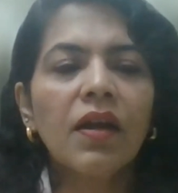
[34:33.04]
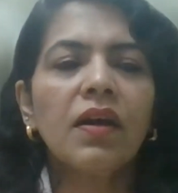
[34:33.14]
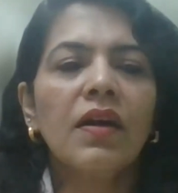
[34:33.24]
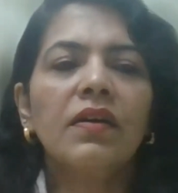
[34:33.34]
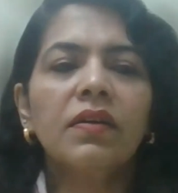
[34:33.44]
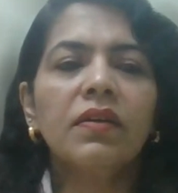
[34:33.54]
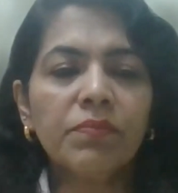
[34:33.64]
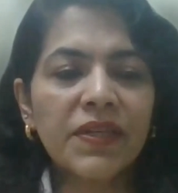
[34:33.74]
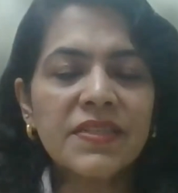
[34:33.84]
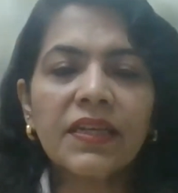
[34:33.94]

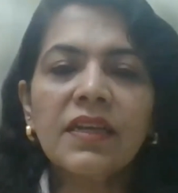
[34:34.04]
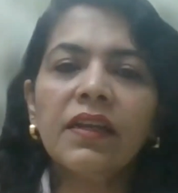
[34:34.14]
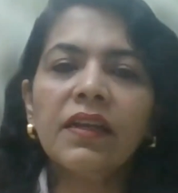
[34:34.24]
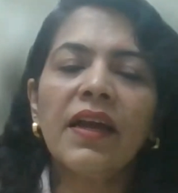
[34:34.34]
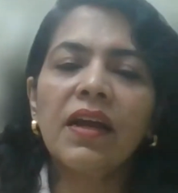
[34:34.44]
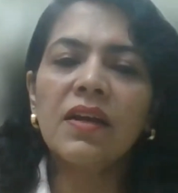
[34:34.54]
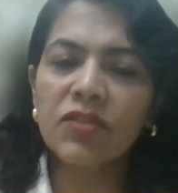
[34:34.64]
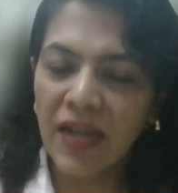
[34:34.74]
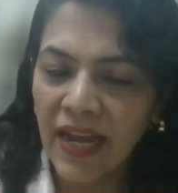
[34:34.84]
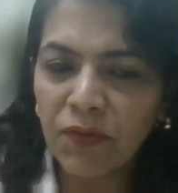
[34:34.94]
Basically, as
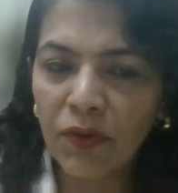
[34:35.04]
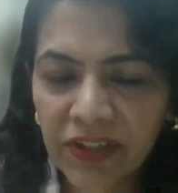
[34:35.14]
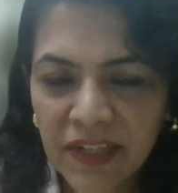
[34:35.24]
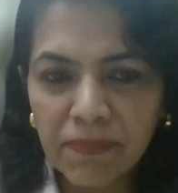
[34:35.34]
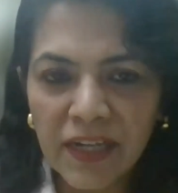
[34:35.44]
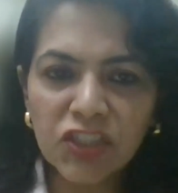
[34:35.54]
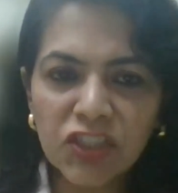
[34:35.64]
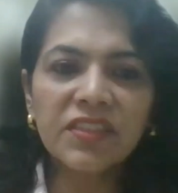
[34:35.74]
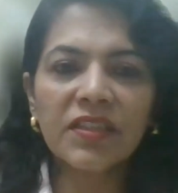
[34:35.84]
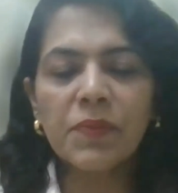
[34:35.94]
I have already mentioned
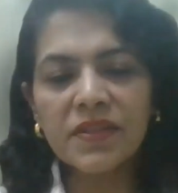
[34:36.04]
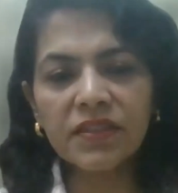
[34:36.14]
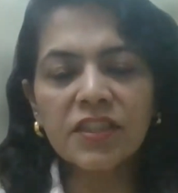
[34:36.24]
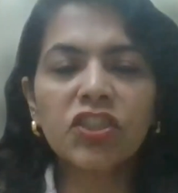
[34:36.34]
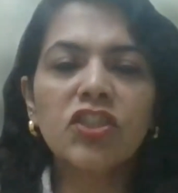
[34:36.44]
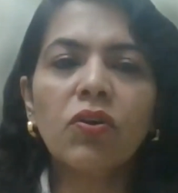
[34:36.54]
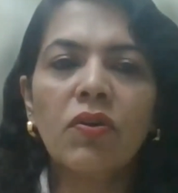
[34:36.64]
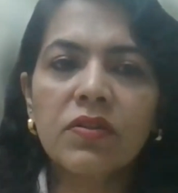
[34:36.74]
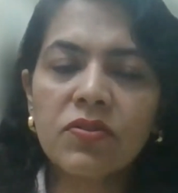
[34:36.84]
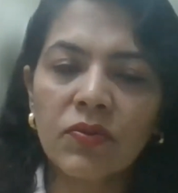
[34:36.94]
in the presentation
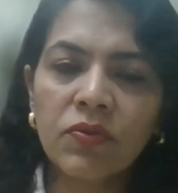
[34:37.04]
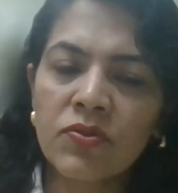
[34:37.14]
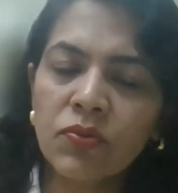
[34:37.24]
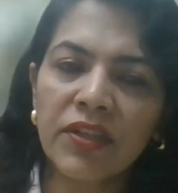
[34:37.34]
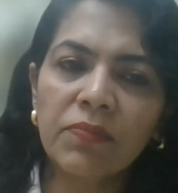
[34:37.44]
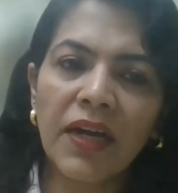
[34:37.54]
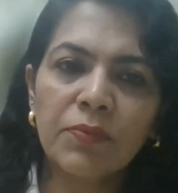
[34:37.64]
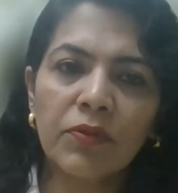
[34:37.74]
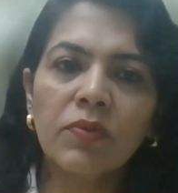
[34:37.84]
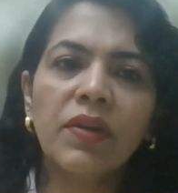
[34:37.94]
also, sodium
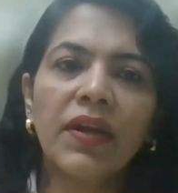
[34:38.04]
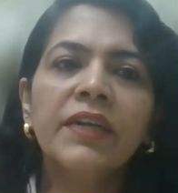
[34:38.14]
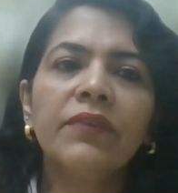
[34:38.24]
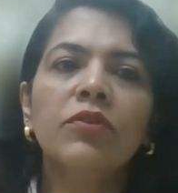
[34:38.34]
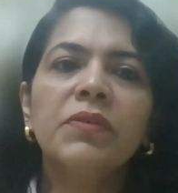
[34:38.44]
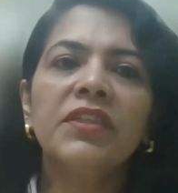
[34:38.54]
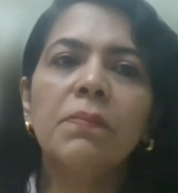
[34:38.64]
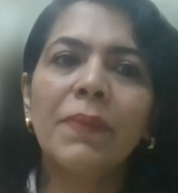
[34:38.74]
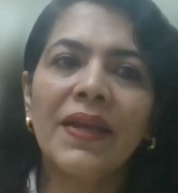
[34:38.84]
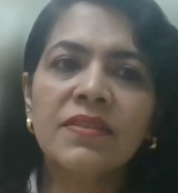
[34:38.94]
hypochlorite would be the
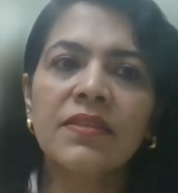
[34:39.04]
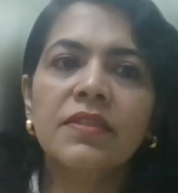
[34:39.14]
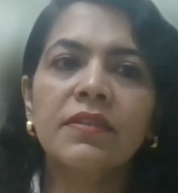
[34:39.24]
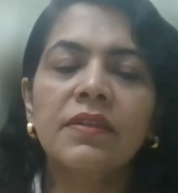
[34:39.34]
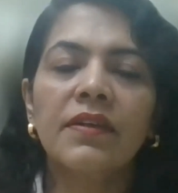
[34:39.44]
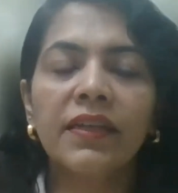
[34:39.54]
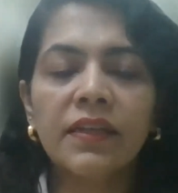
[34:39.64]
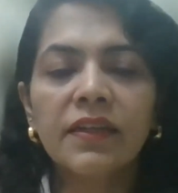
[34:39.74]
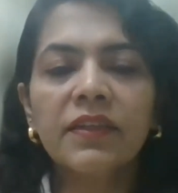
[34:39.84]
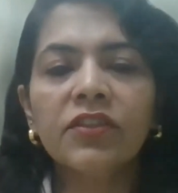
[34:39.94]
best
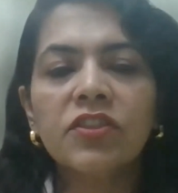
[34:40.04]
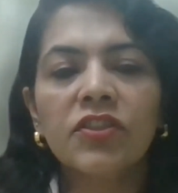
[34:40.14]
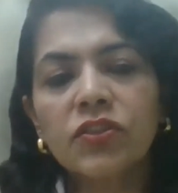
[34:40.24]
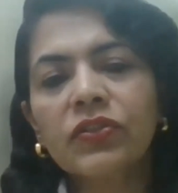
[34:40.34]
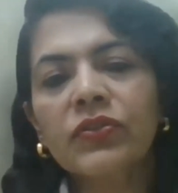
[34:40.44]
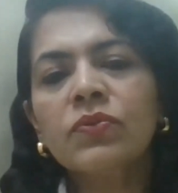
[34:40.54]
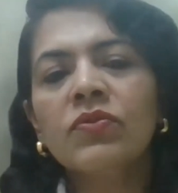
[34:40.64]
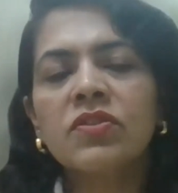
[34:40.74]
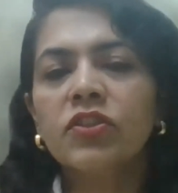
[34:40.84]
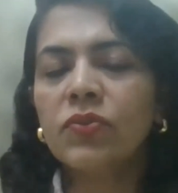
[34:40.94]
irrigant to
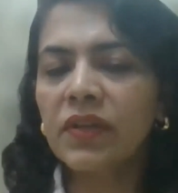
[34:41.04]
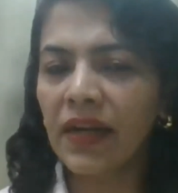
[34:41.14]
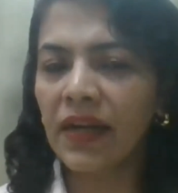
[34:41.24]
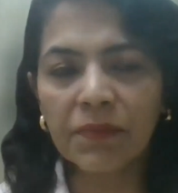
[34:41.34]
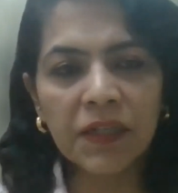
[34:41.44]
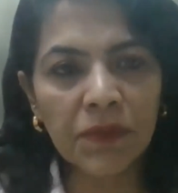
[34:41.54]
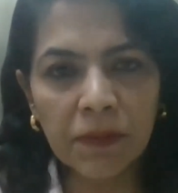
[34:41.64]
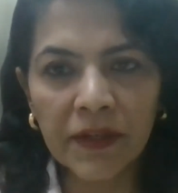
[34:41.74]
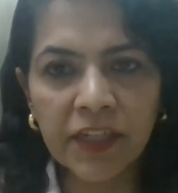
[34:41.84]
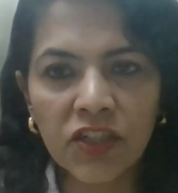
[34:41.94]
use during glide path
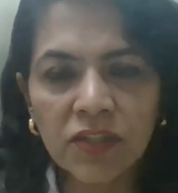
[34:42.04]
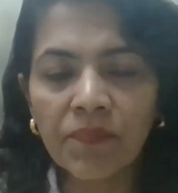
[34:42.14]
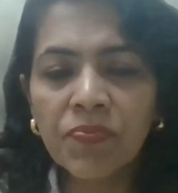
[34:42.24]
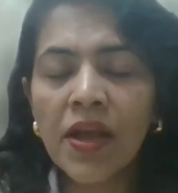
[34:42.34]
preparation.